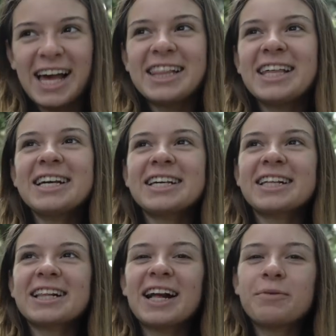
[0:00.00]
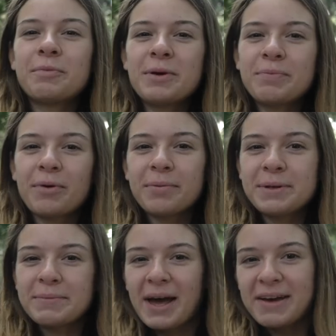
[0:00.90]
I think we
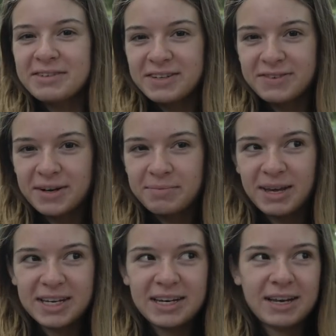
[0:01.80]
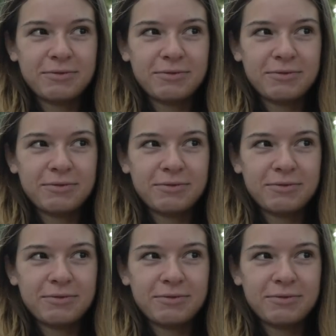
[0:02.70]
probably might have a different opinion